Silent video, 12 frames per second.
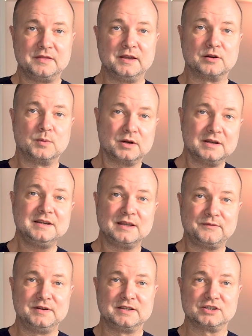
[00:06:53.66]
Their working
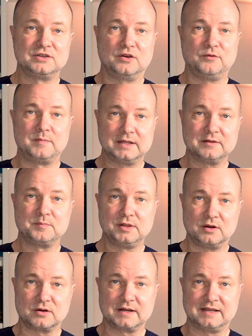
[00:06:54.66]
definition of
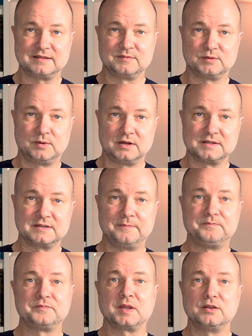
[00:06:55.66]
multiple orgasms was
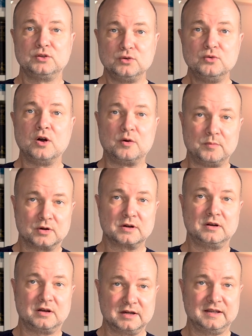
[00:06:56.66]
two or
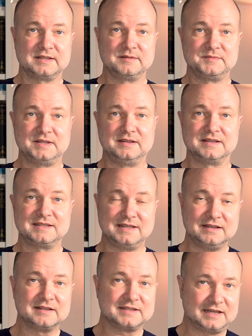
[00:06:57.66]
more orgasms in a
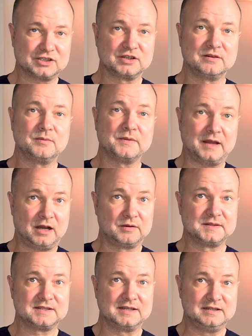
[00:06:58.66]
single session
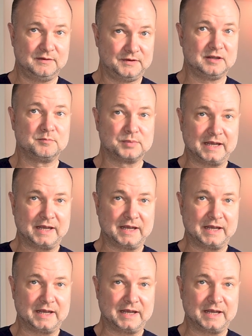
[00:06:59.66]
without significant